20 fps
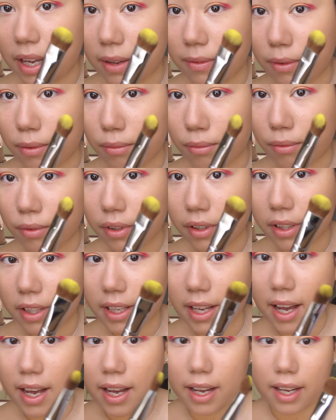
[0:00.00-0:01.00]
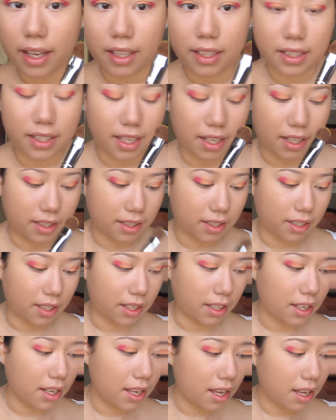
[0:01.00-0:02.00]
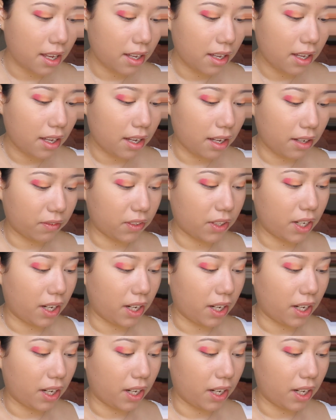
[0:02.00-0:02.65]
have a really high intensity of